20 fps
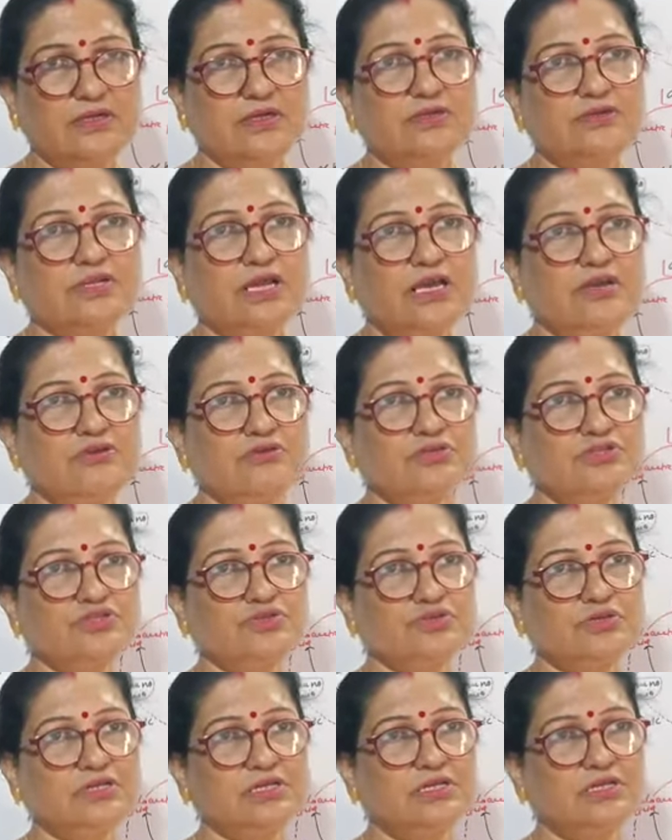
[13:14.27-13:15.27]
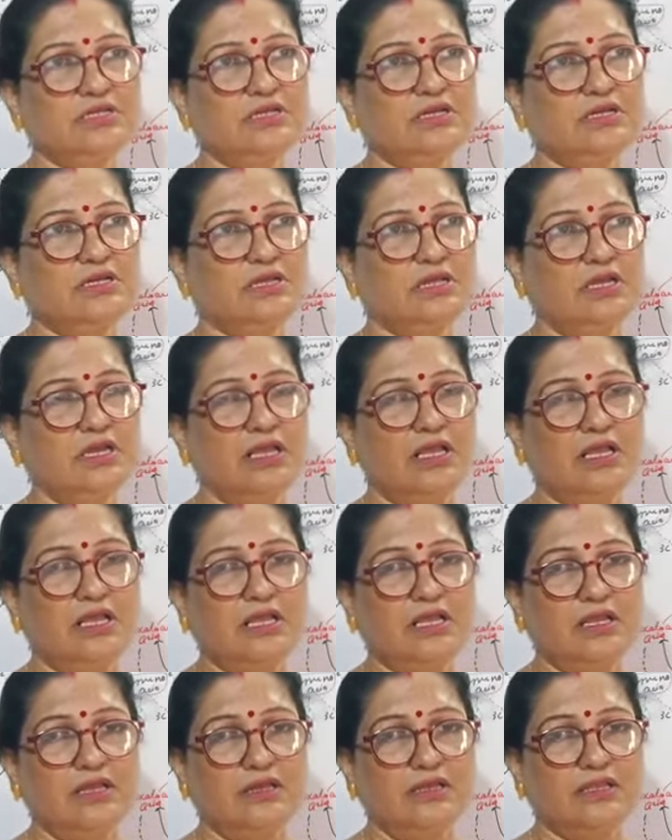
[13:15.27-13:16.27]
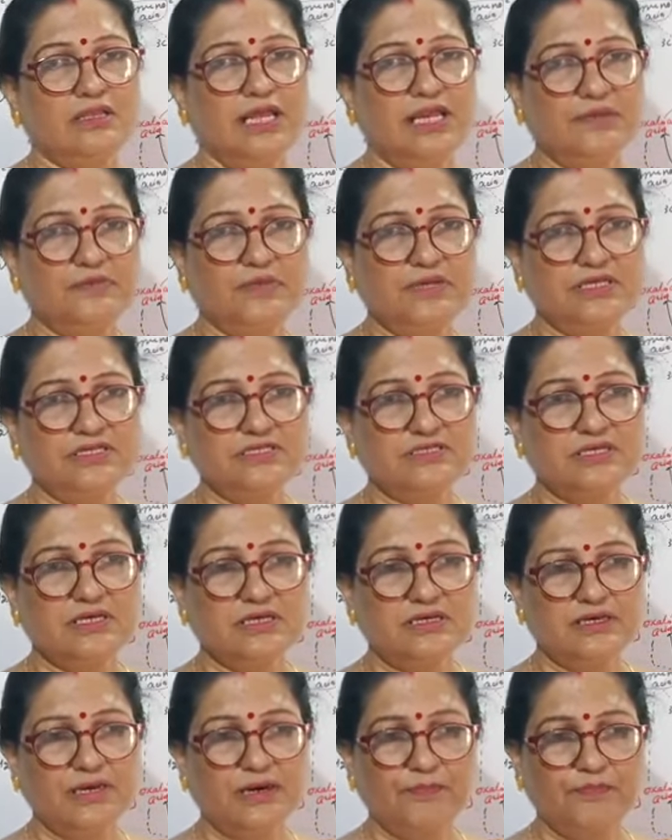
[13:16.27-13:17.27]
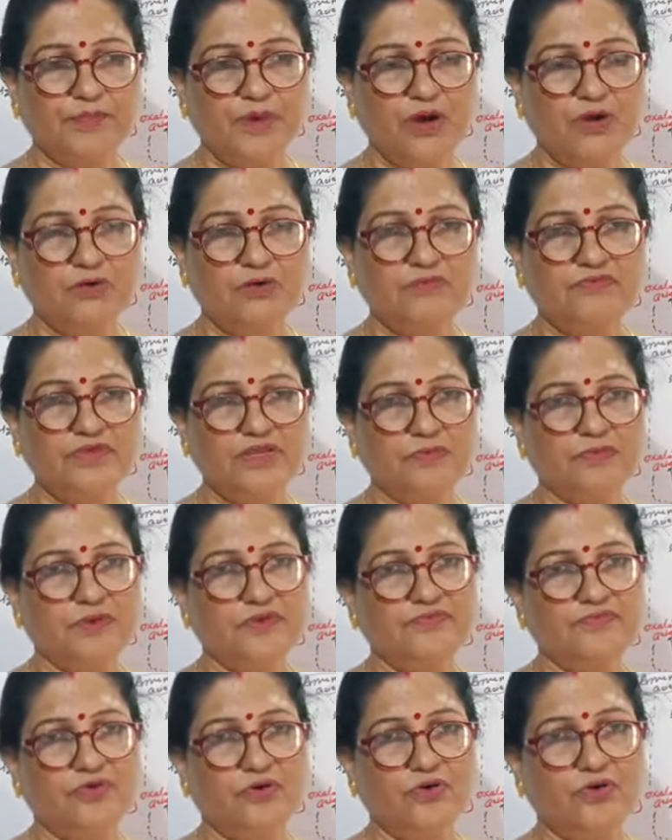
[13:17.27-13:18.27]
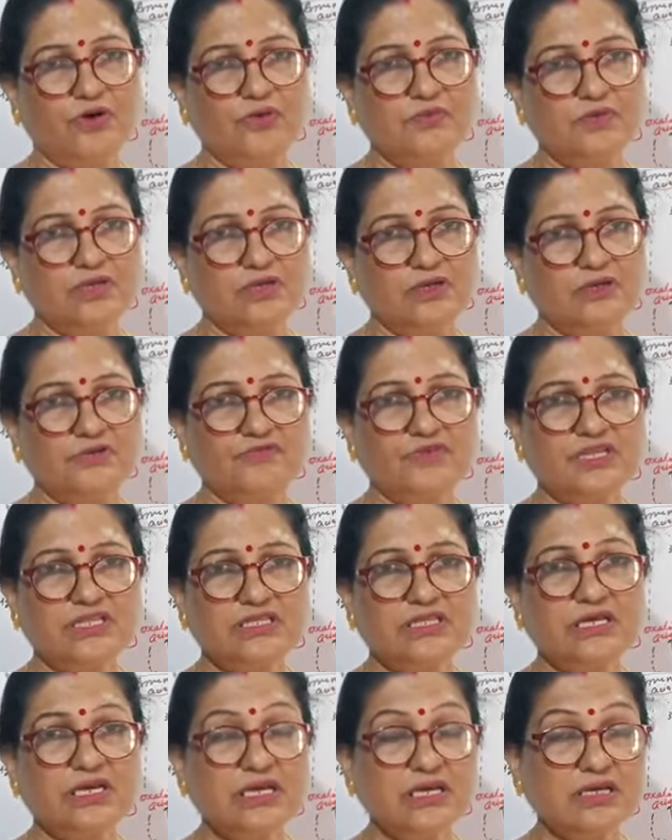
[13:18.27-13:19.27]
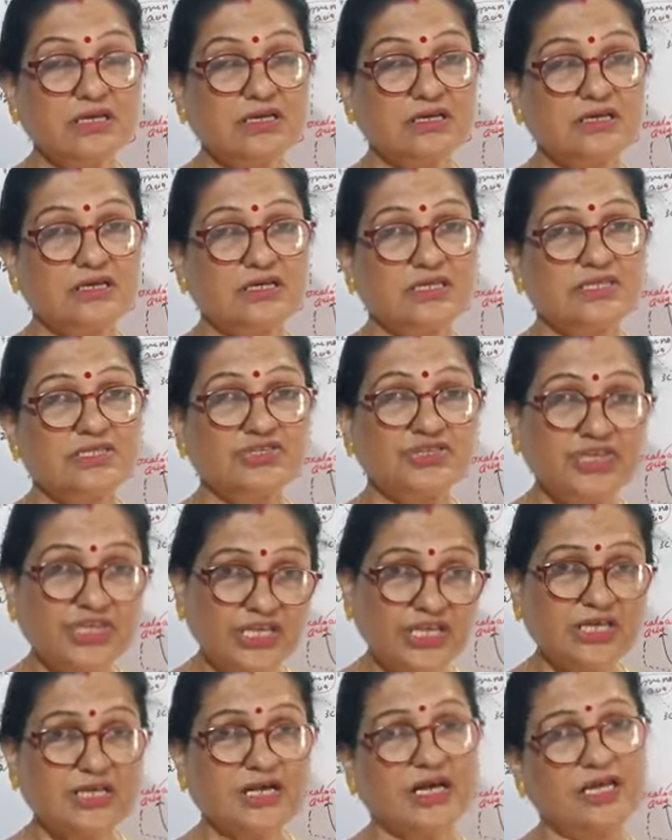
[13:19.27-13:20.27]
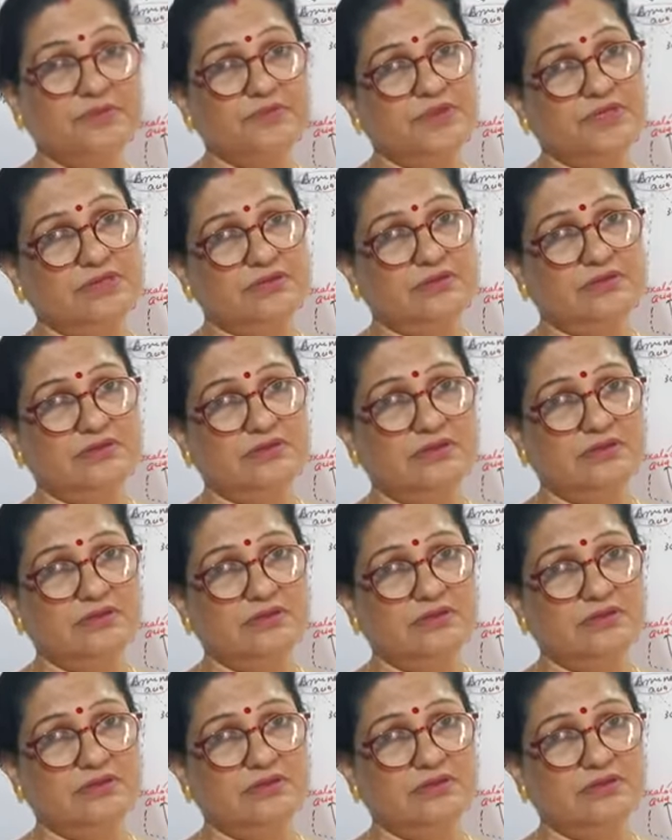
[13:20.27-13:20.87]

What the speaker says: Triose sugar, that means the compound will be formed with the 3-carbon.